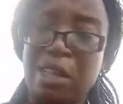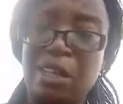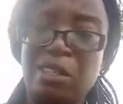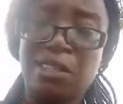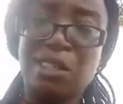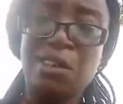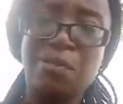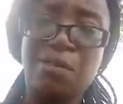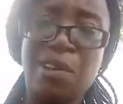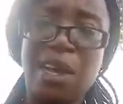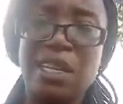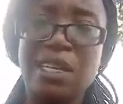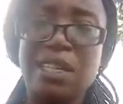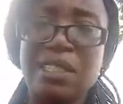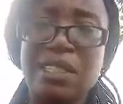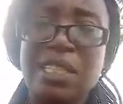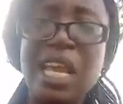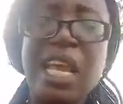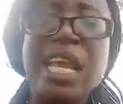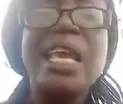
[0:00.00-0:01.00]
still find
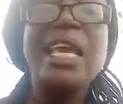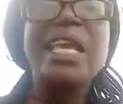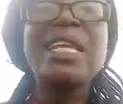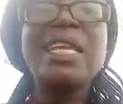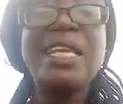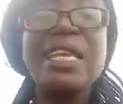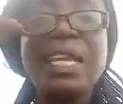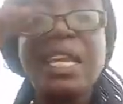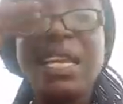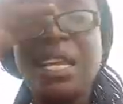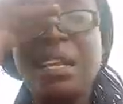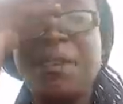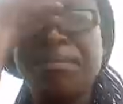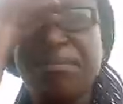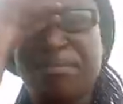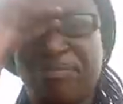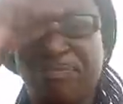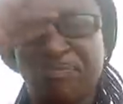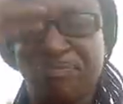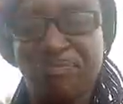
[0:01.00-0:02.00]
it. In the
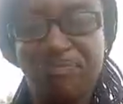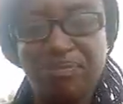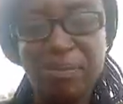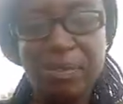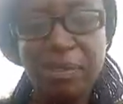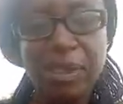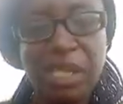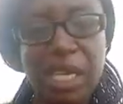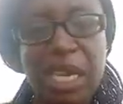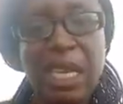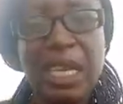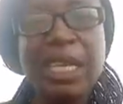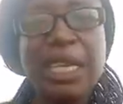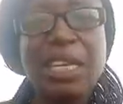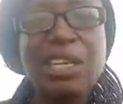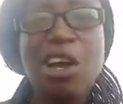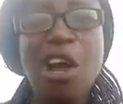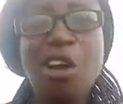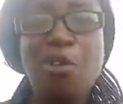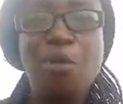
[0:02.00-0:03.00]
In the
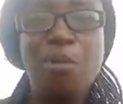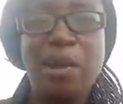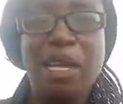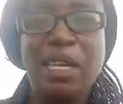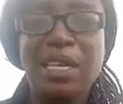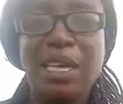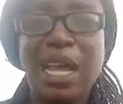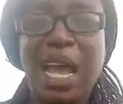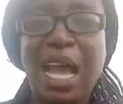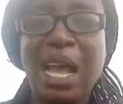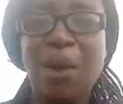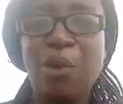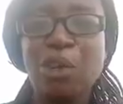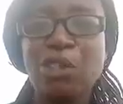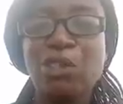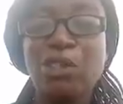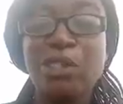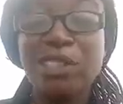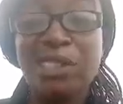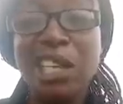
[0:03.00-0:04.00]
document, I
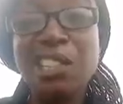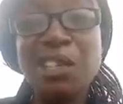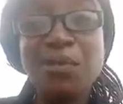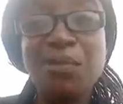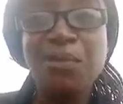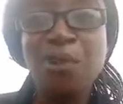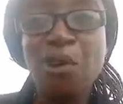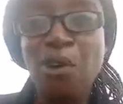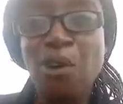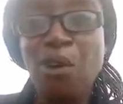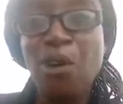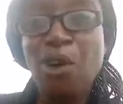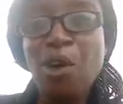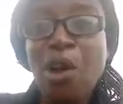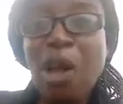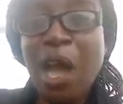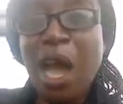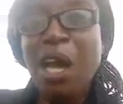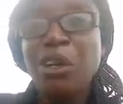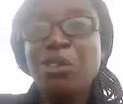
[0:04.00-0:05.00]
was searching for
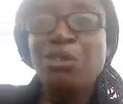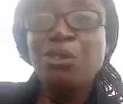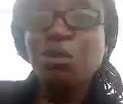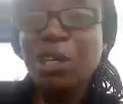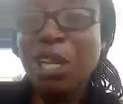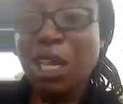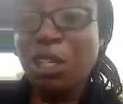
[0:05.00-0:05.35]
how to get